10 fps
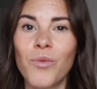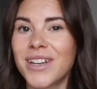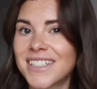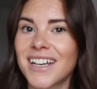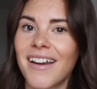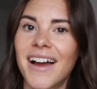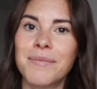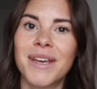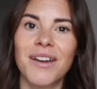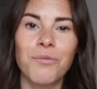winter
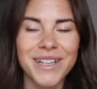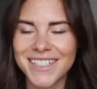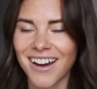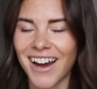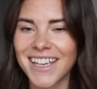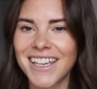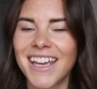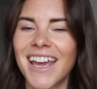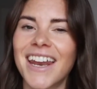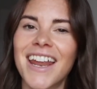climbing and winter hiking
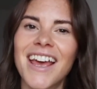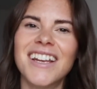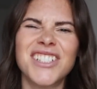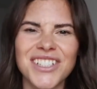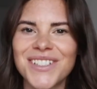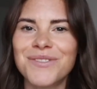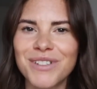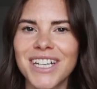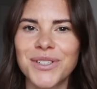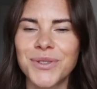in, just the
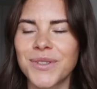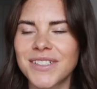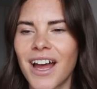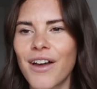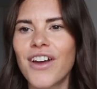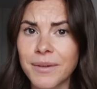really cool stuff.